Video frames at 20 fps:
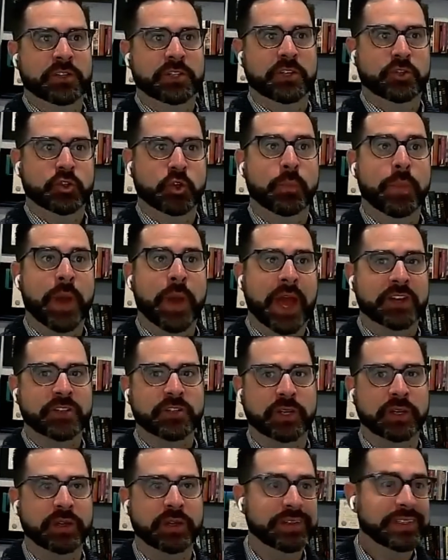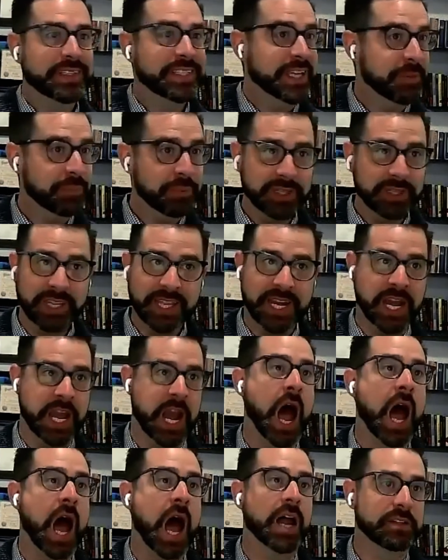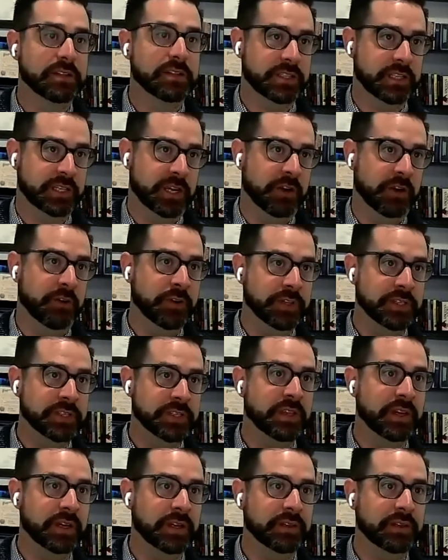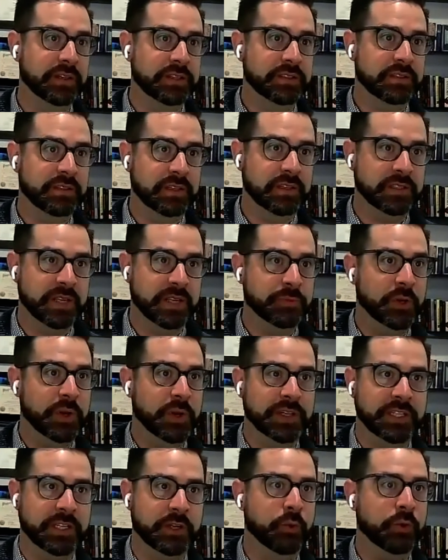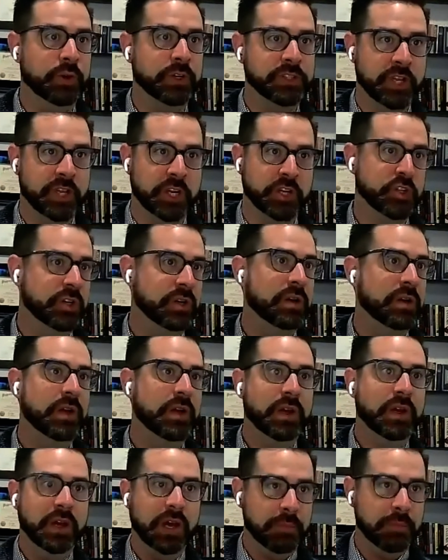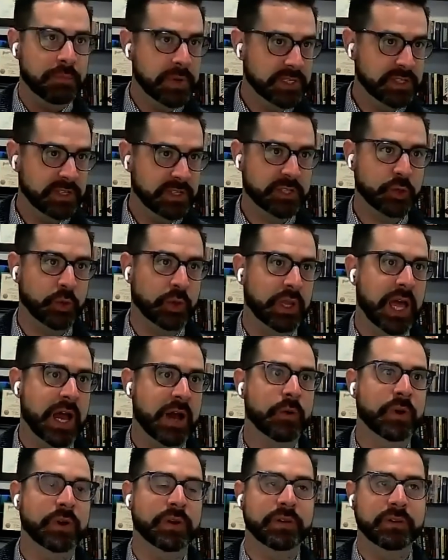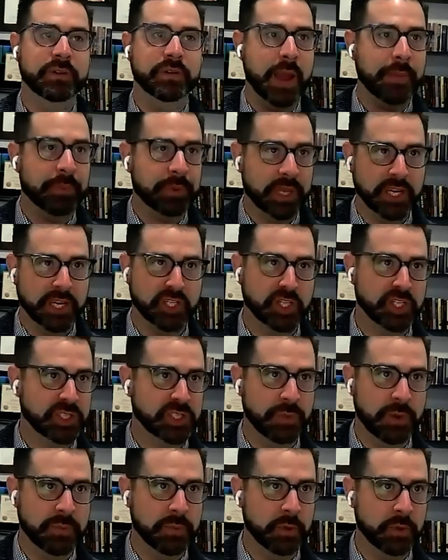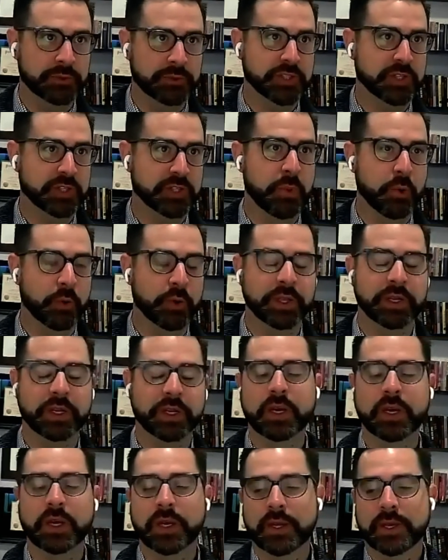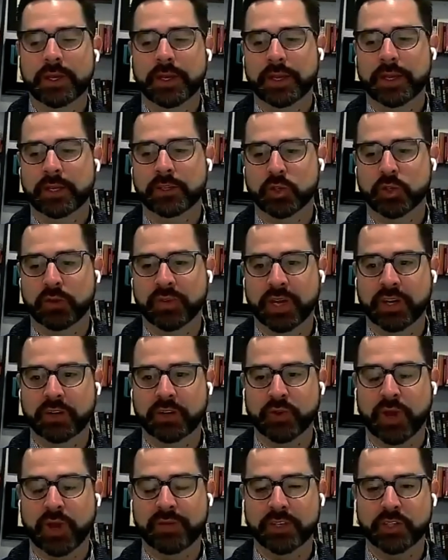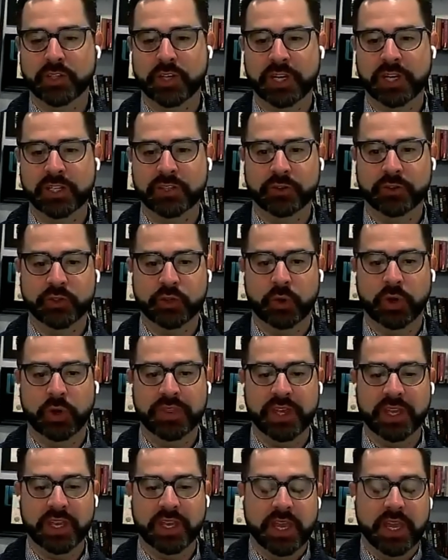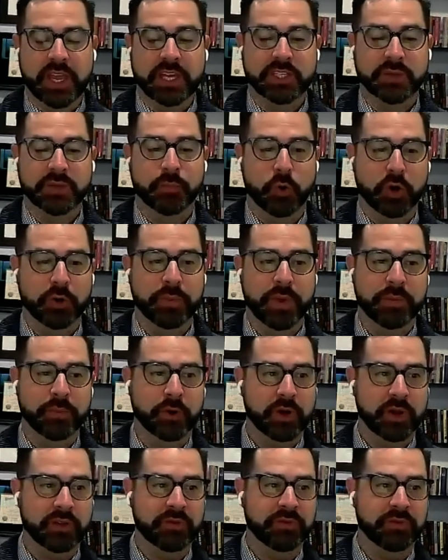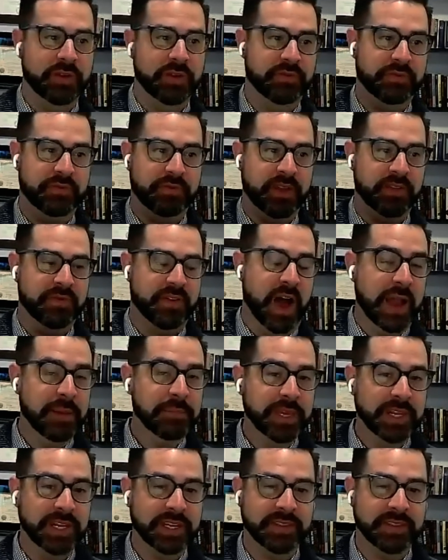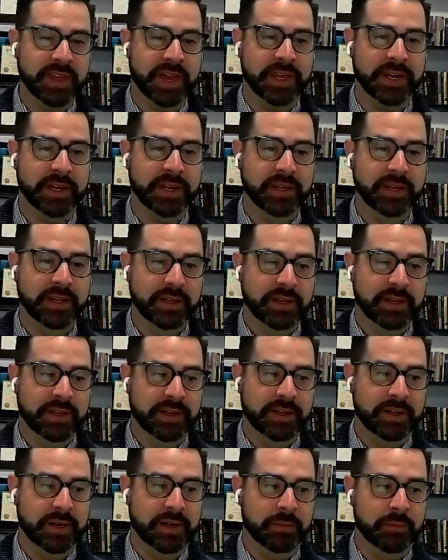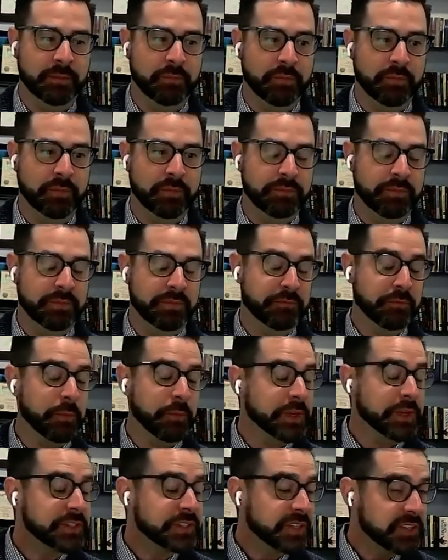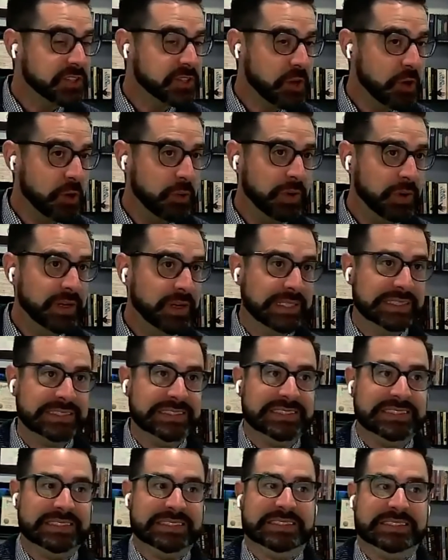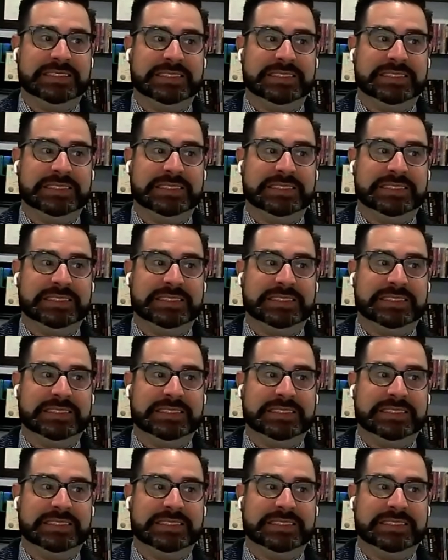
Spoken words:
security's issue. Patching, typically not security's thing. It's up to an IT organization, a business to allow it, applications to be built to support it. And so you've got to drive that change there. So I think as a board member, if I'm getting that from a CISO,